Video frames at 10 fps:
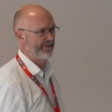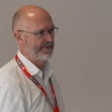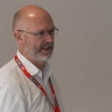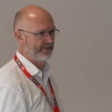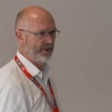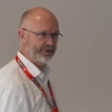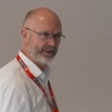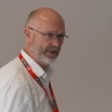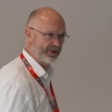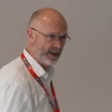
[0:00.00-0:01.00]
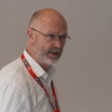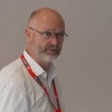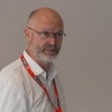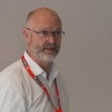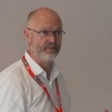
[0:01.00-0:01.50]
from the anniversary of her
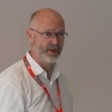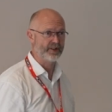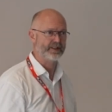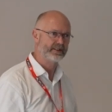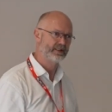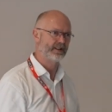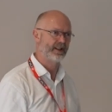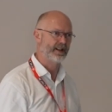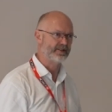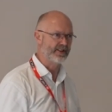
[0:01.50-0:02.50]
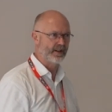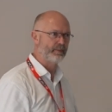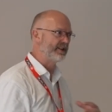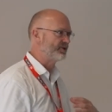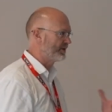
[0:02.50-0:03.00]
child being murdered, and she's up
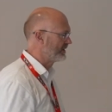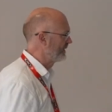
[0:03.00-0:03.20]
here talking to